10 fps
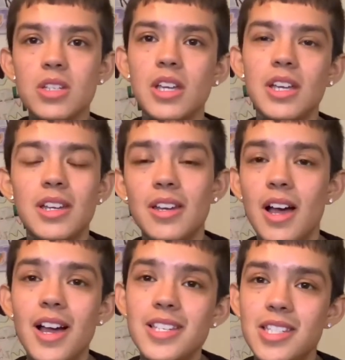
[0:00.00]
And
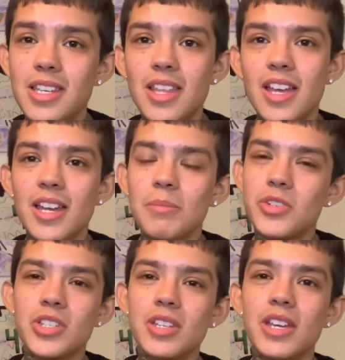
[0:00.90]
I see that, and I'm
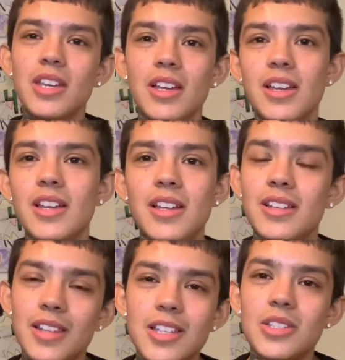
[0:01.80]
just like,
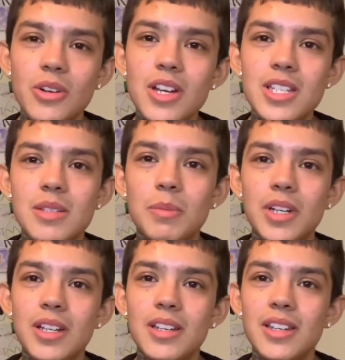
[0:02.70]
that's crazy. But
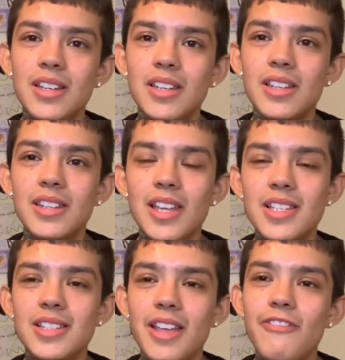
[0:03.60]

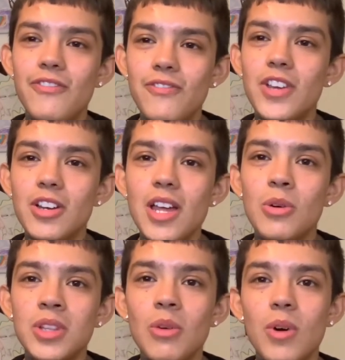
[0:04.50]
they figured out what
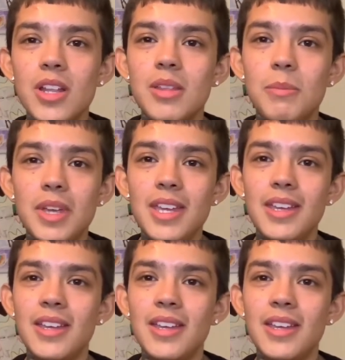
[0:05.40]
they wanted to be.